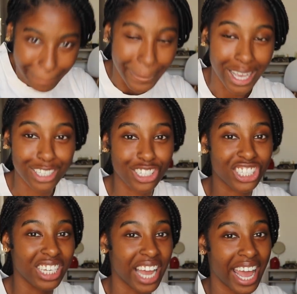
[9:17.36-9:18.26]
making sure
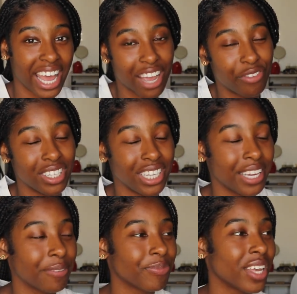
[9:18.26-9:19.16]
she got
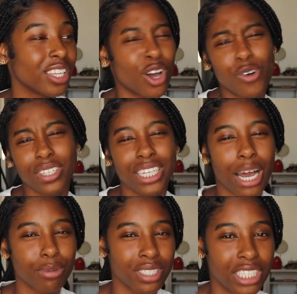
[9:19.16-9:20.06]
everything. The only thing
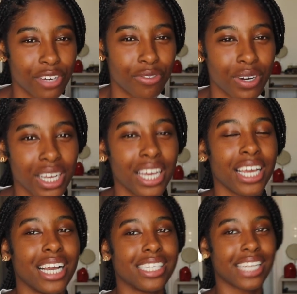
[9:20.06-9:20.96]
that was different
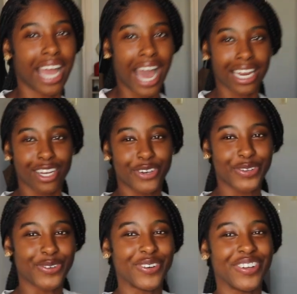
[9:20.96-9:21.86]
is that I didn't
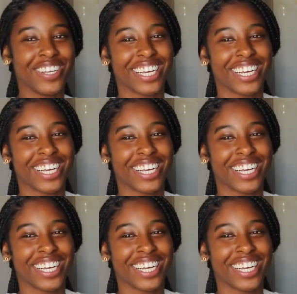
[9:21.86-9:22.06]
do,